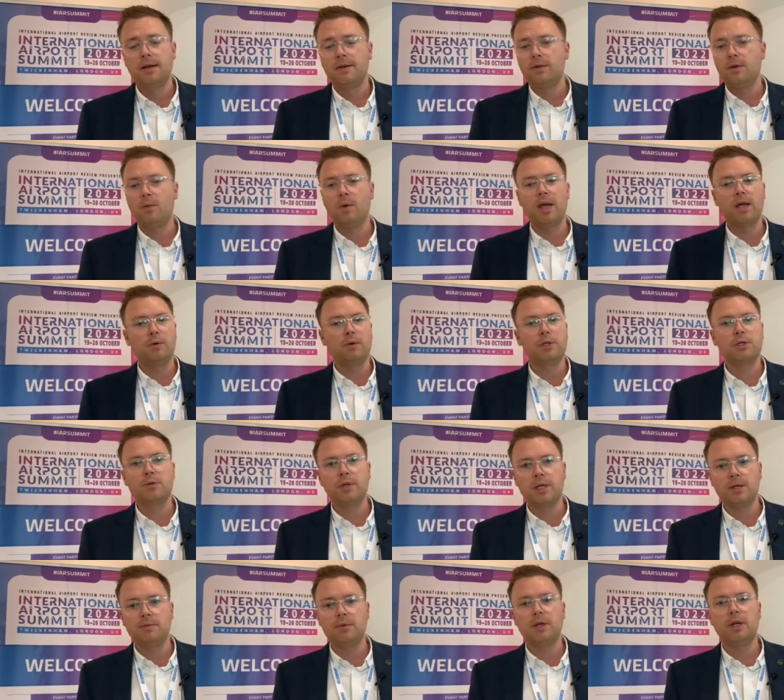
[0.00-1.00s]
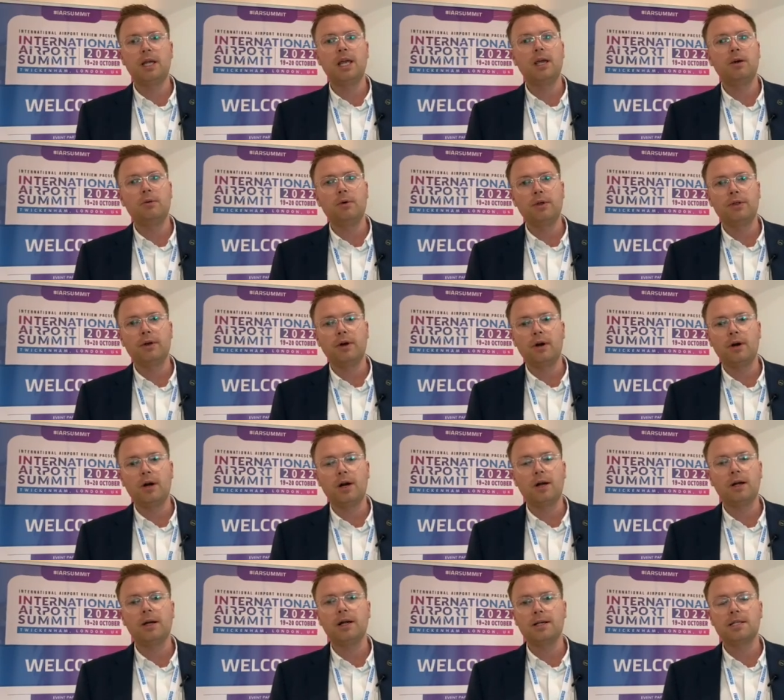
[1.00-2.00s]
the way in which we communicate with our,
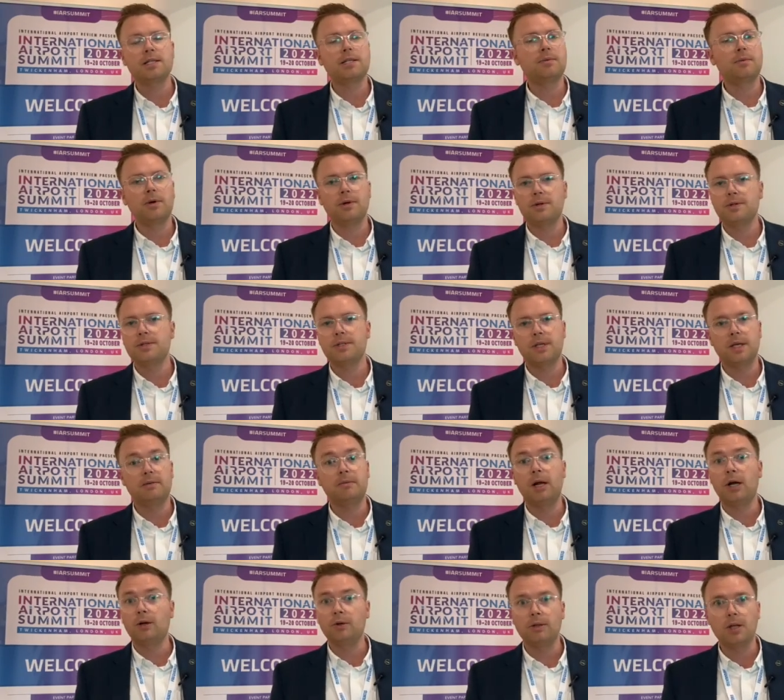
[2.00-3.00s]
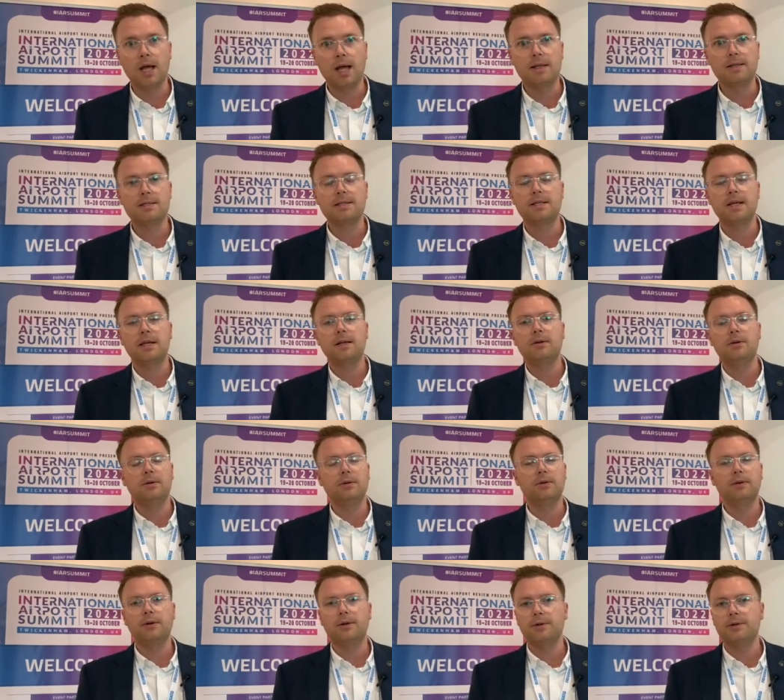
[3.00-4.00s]
our customers, uh, airline
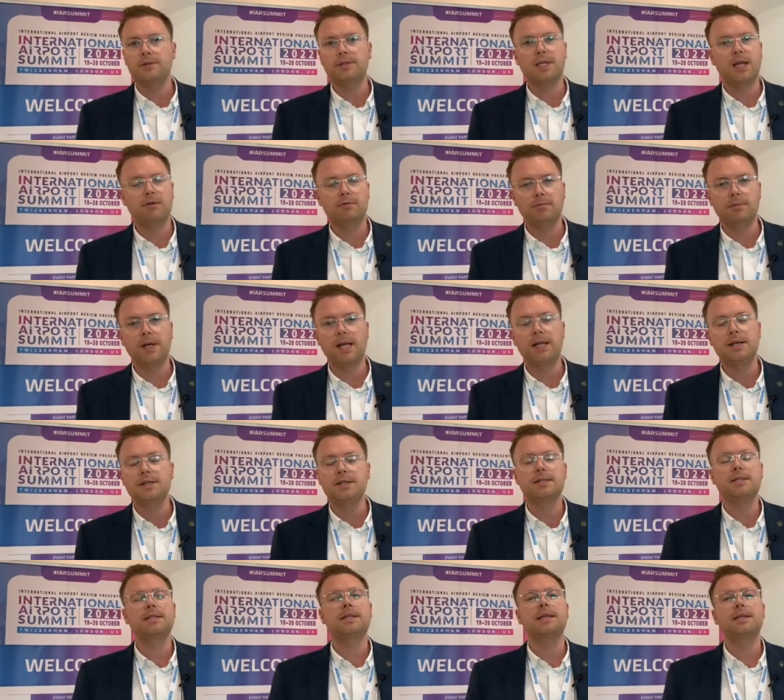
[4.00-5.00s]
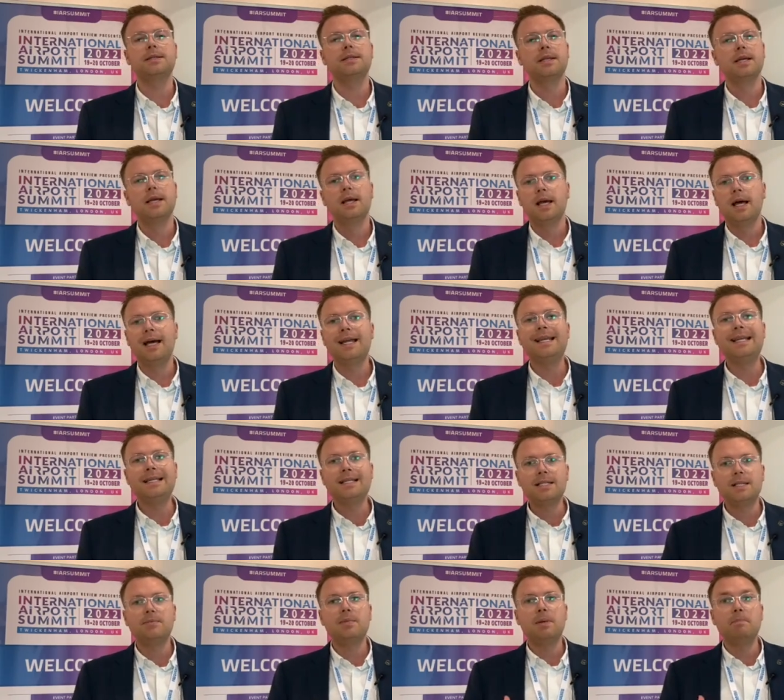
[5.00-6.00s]
stakeholders, government agencies. Uh, it
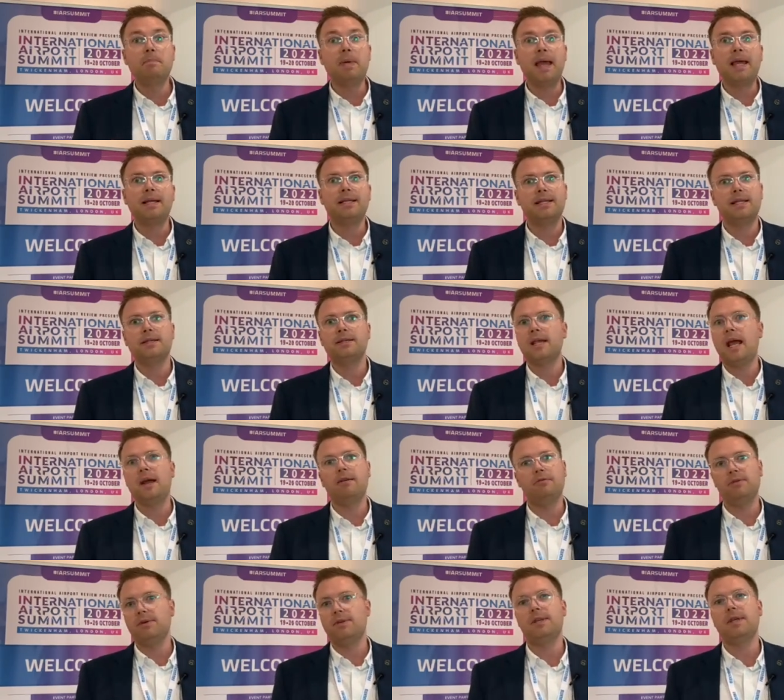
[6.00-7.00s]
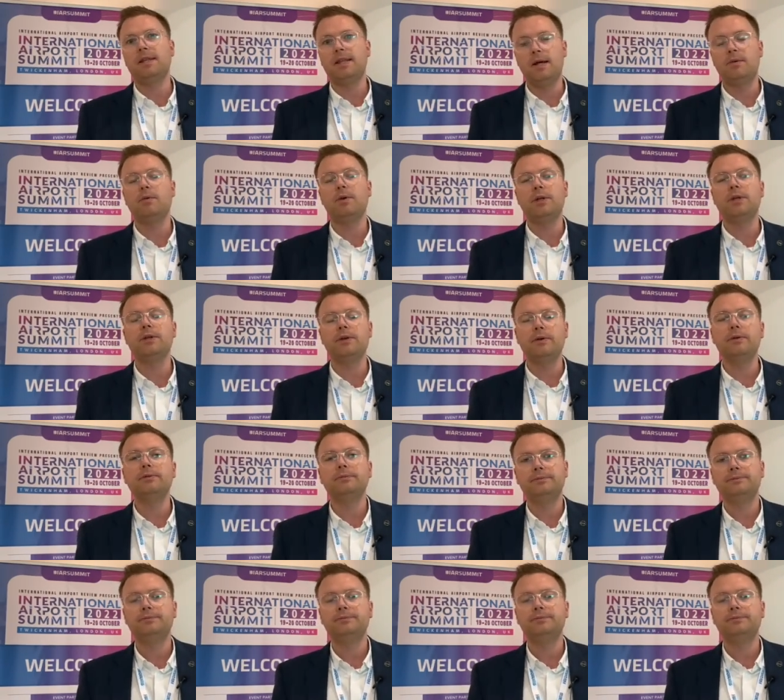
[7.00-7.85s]
needs to be baked into everything that we do.